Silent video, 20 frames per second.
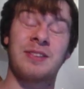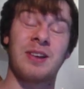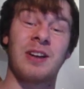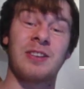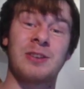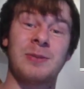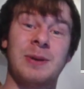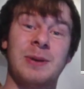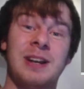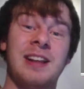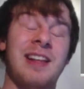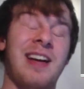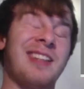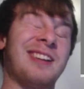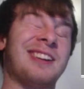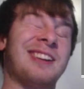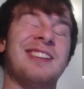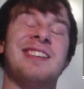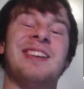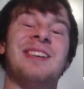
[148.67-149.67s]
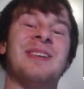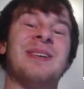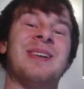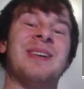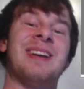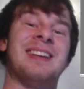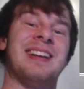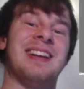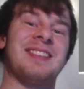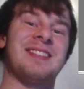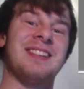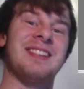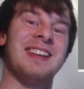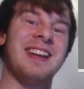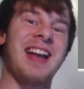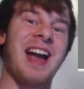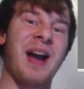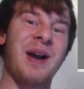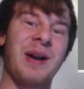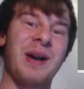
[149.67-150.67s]
Ultimate and other Nintendo goodness.
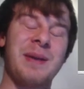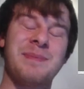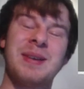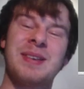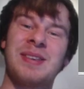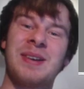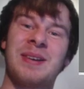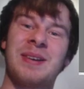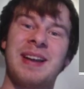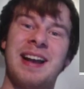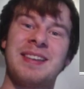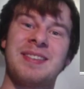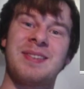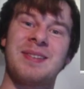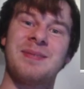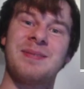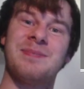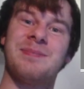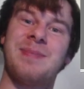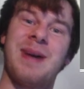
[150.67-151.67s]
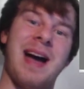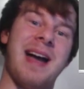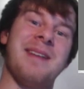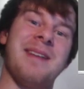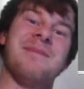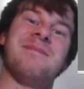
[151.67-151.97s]
Alright, peace out guys. Bye.